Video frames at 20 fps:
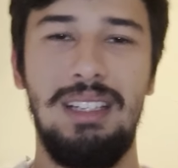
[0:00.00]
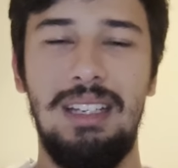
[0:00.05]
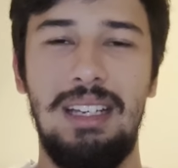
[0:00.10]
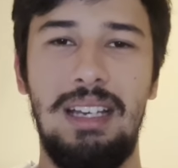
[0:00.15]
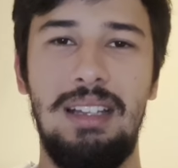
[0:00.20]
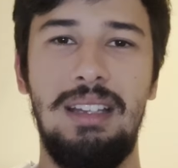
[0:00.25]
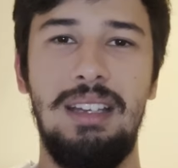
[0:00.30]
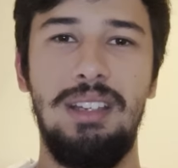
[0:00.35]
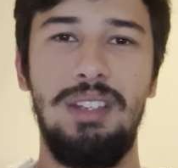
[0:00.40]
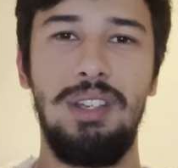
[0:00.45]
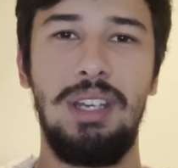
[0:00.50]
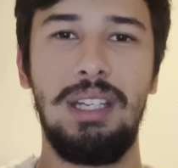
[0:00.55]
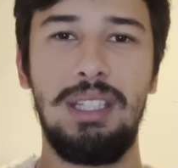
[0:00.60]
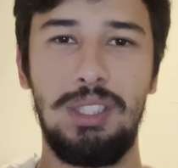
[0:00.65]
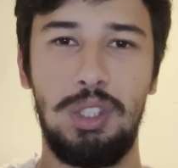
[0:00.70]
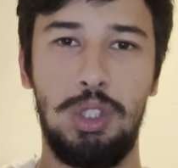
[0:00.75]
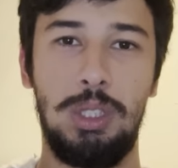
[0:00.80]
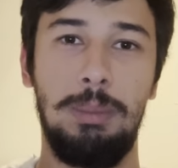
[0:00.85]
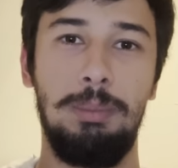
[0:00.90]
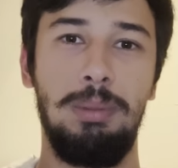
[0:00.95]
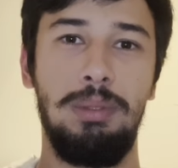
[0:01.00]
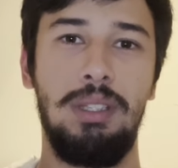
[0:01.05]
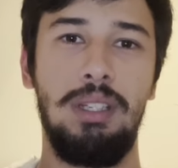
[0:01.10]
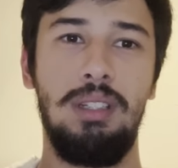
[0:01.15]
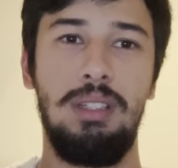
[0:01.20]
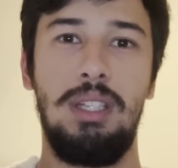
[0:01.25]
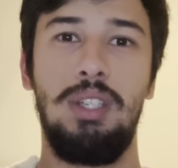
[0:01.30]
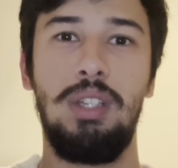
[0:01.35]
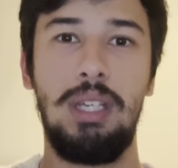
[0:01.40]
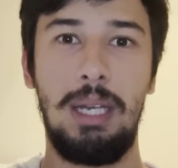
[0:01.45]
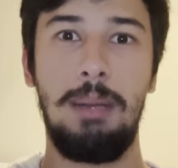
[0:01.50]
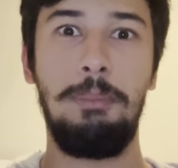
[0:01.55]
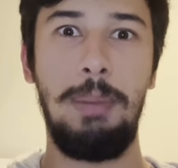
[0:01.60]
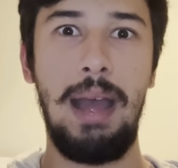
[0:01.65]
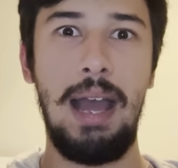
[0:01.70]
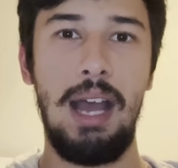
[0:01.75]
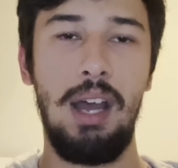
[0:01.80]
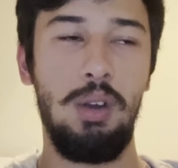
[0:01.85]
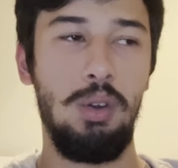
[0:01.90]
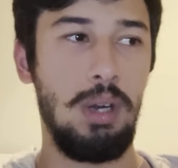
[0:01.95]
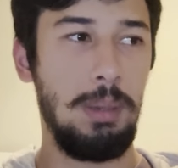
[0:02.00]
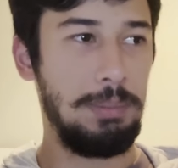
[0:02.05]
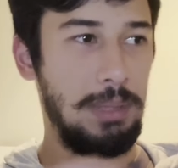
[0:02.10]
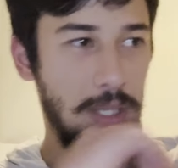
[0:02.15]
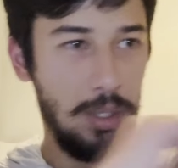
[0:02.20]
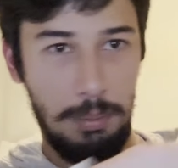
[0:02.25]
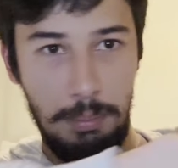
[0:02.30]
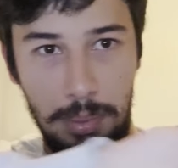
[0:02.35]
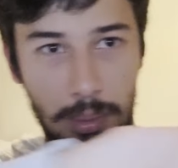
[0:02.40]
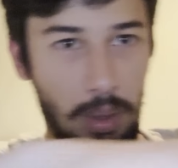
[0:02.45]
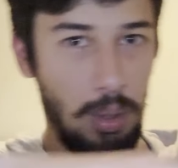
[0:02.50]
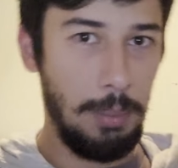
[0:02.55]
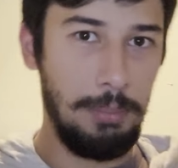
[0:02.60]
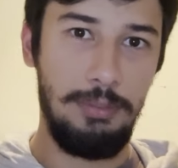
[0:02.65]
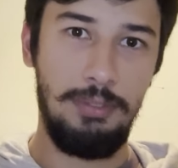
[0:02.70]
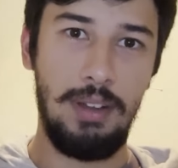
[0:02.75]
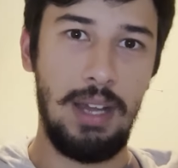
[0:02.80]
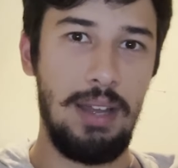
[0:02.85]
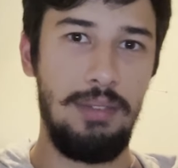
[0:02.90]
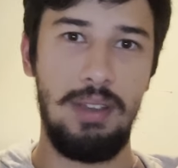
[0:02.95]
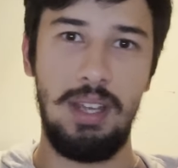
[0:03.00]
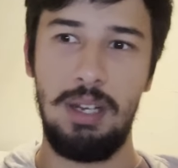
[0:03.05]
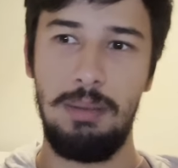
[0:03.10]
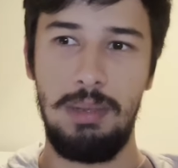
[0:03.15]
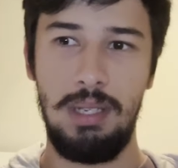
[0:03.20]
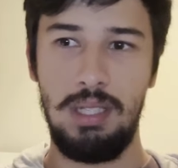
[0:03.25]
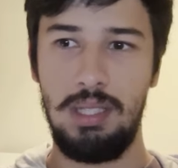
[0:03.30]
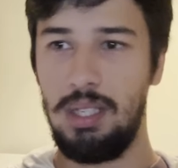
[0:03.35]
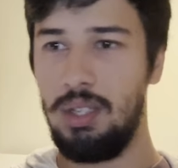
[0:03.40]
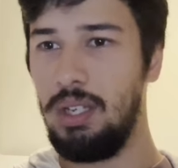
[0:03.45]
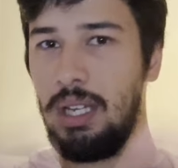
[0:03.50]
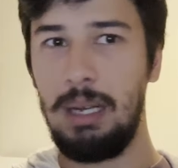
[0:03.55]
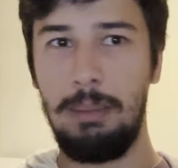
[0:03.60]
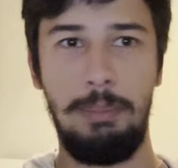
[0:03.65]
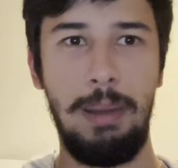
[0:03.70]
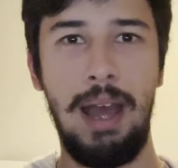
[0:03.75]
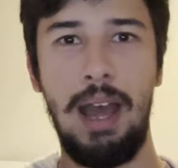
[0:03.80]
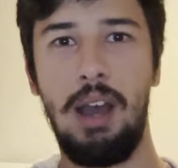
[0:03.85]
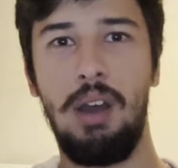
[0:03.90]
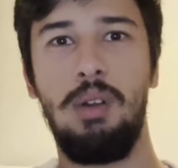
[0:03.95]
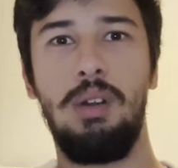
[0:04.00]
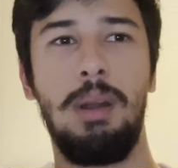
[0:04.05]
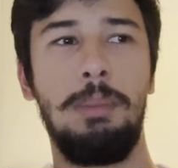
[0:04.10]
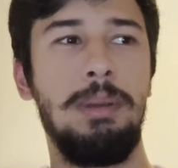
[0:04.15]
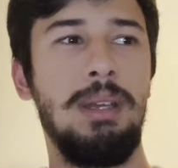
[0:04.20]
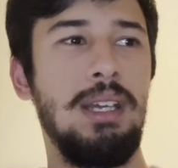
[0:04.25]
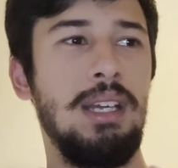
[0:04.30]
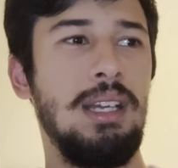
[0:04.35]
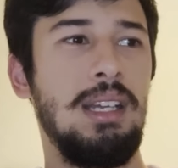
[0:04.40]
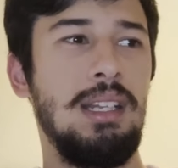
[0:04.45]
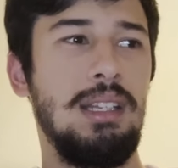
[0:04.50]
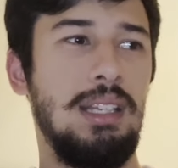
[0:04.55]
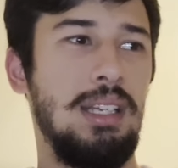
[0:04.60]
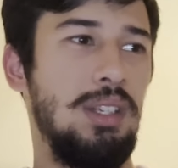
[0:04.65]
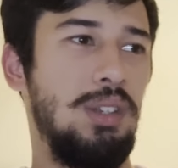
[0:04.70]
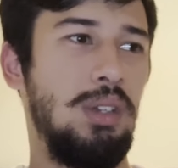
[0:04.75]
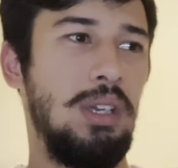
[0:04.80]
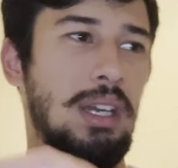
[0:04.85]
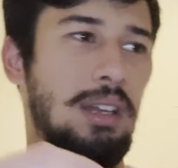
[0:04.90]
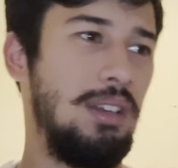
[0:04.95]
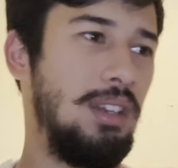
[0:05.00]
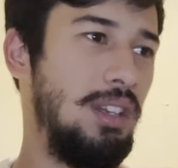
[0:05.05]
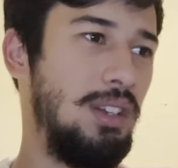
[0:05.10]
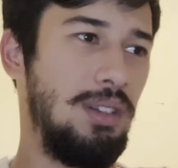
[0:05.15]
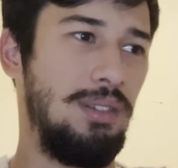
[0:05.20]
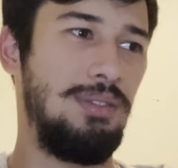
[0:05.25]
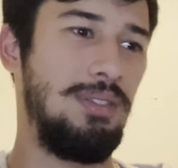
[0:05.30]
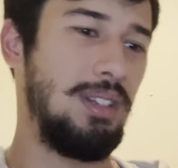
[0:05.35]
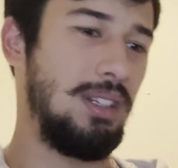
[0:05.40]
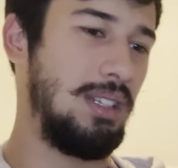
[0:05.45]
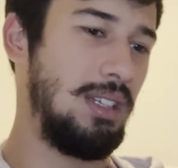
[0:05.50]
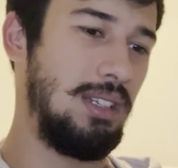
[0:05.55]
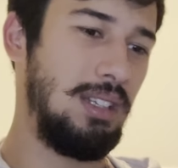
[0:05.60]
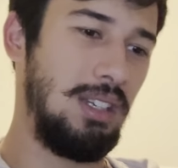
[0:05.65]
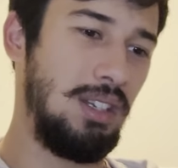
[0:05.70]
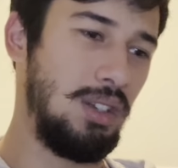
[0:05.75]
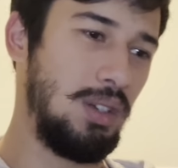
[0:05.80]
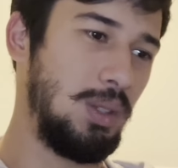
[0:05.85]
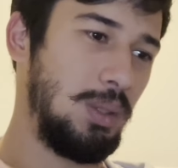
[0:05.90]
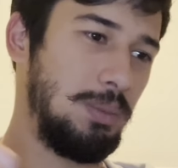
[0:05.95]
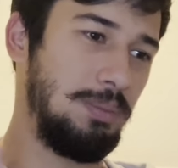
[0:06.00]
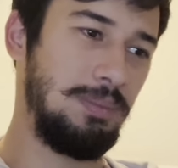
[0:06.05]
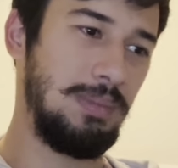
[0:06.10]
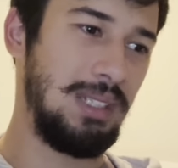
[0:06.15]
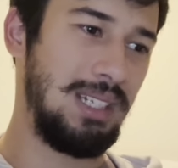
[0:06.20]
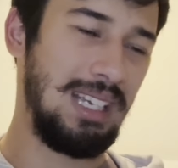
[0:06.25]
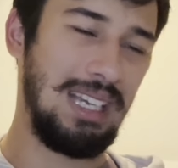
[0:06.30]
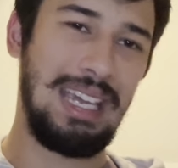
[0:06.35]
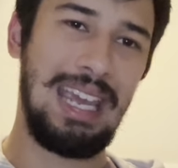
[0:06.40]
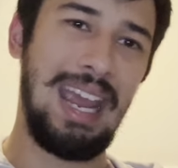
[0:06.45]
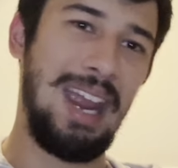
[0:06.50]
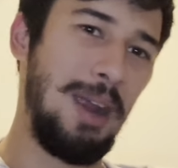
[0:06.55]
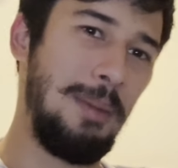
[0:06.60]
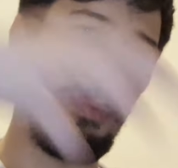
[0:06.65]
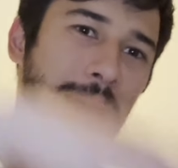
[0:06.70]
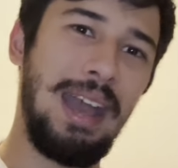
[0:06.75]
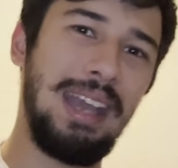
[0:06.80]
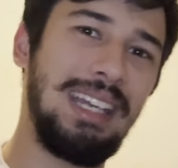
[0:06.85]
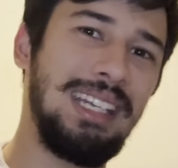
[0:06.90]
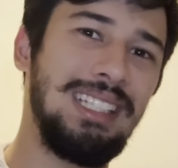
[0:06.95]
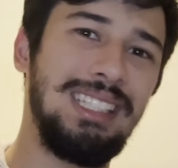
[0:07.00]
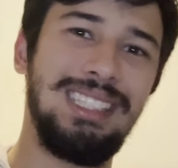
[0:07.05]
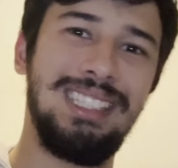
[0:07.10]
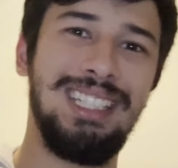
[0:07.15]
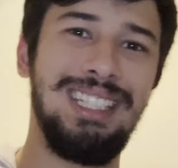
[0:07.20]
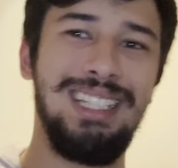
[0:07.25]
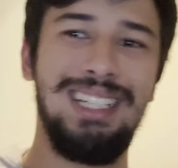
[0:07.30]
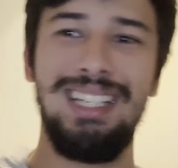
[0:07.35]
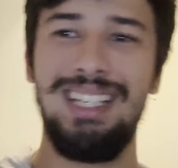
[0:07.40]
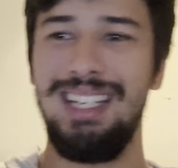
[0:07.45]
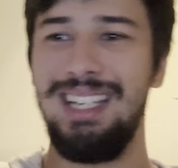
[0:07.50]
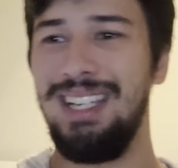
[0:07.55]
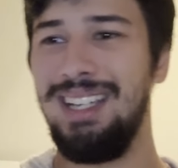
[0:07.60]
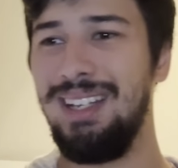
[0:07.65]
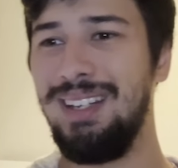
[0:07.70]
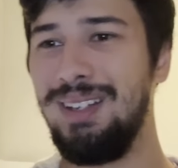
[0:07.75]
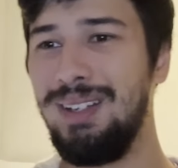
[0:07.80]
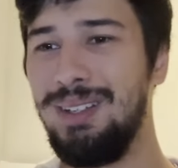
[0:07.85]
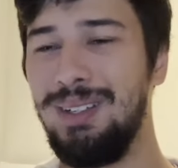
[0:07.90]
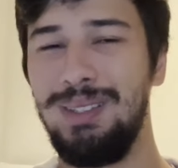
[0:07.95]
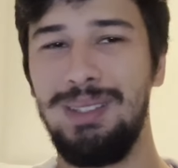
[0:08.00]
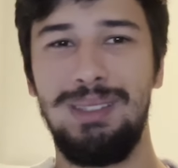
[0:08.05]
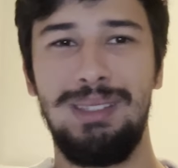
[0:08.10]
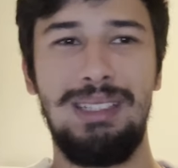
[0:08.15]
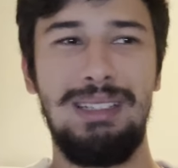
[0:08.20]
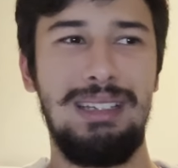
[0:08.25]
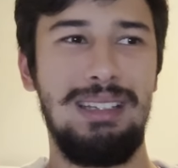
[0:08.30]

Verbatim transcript: And then you get the triple kill, then you get a power up, then you blow up five enemies, and you get a power up, then you get, you know, fucking, you know, like a care package, you know,